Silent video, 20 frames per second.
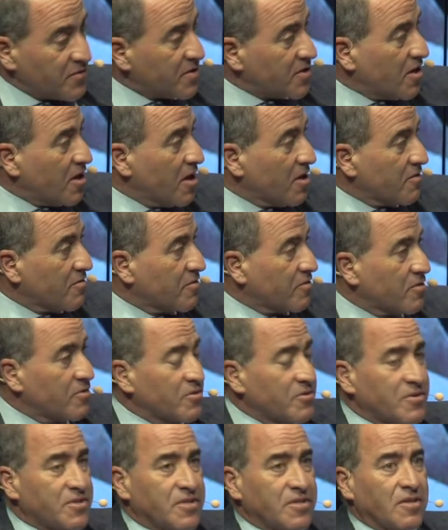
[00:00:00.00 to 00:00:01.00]

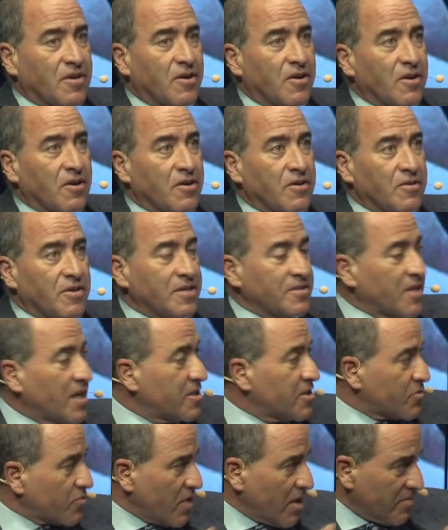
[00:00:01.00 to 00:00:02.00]
photographers are, as I
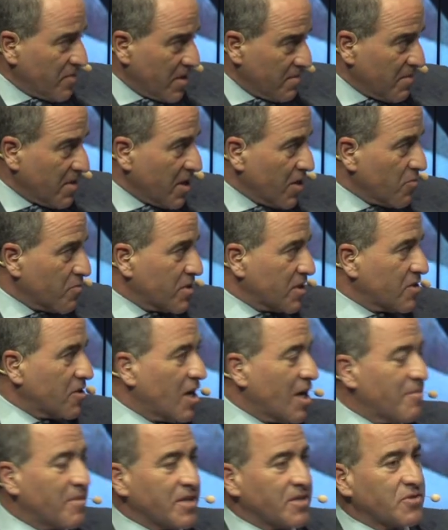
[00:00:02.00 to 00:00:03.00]
described them in my opening
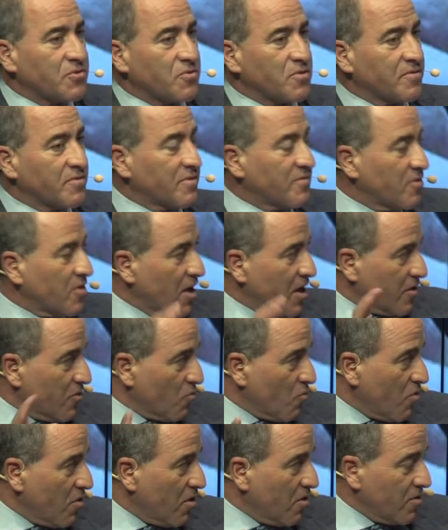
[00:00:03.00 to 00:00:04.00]
comments, sort of the fly on
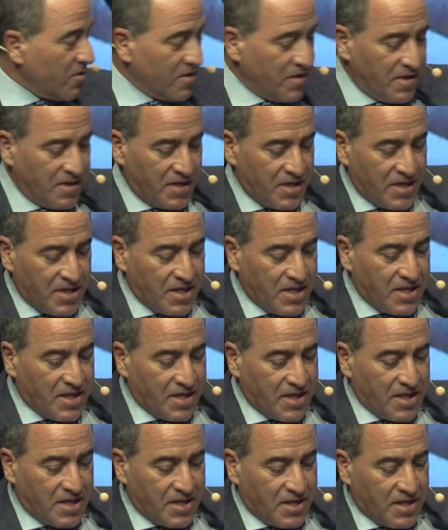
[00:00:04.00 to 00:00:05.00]
the wall.
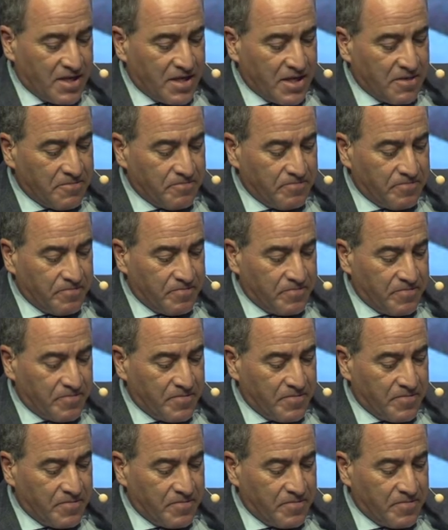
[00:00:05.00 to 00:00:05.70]
Um,